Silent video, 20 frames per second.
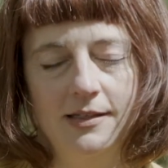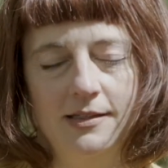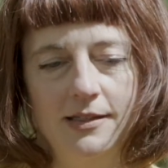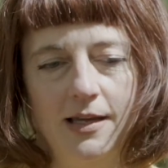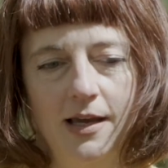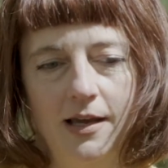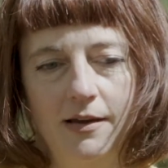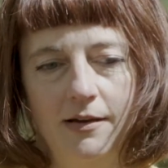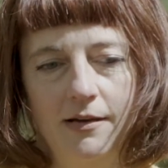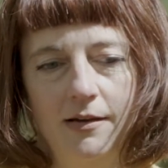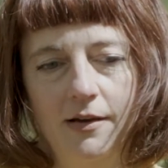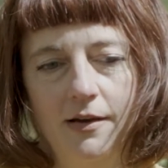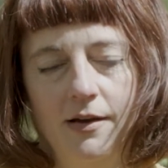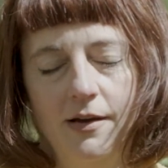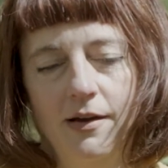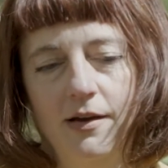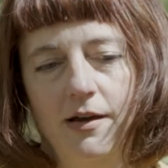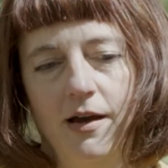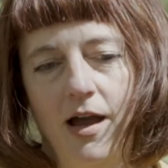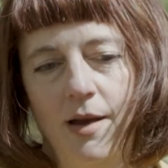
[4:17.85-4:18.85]
So
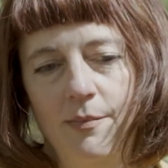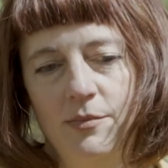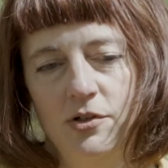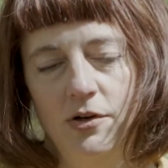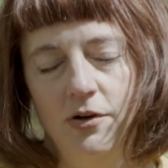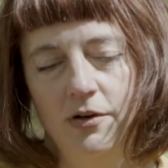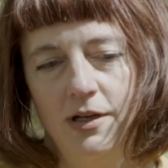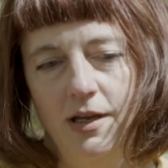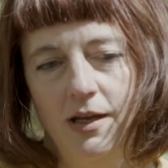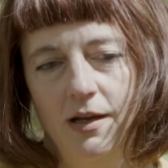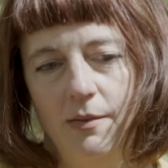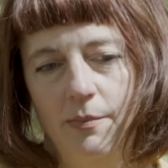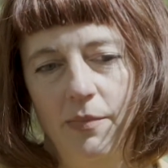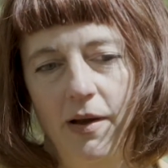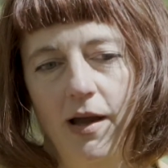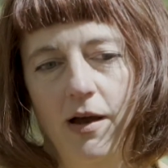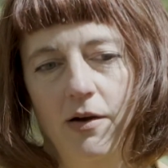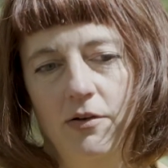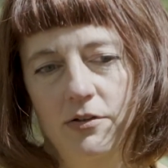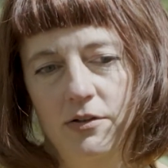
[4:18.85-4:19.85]
I'm talking
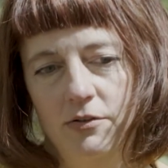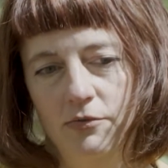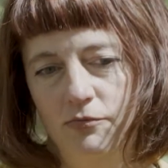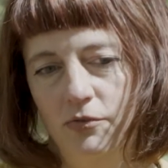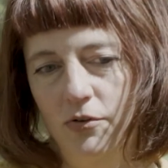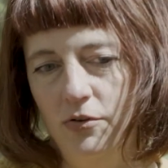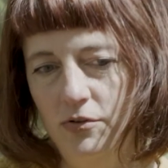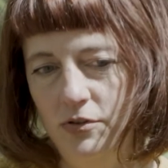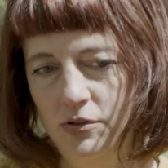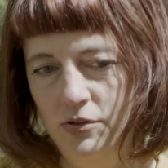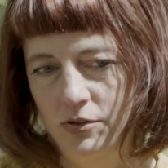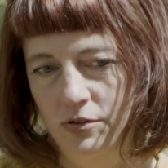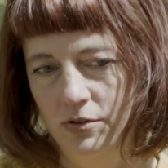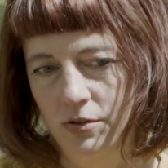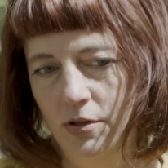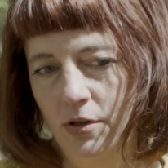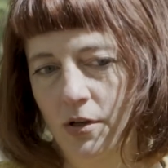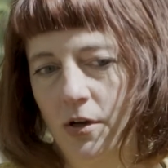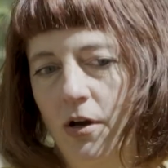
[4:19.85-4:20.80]
about the roots